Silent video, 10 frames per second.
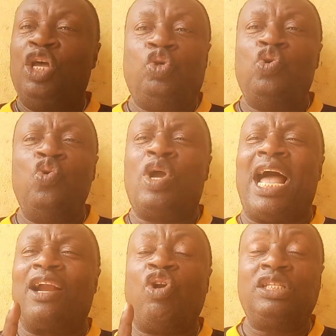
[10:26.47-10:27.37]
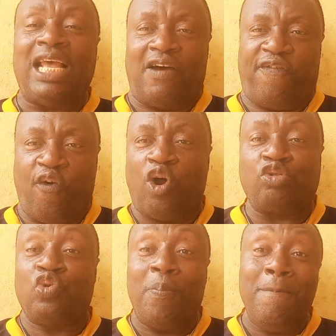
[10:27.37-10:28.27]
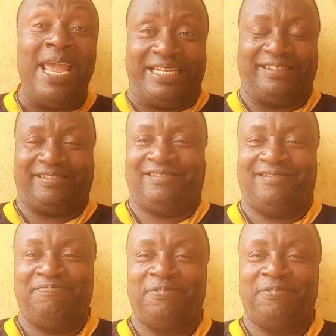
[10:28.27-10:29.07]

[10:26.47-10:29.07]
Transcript: you cannot afford to miss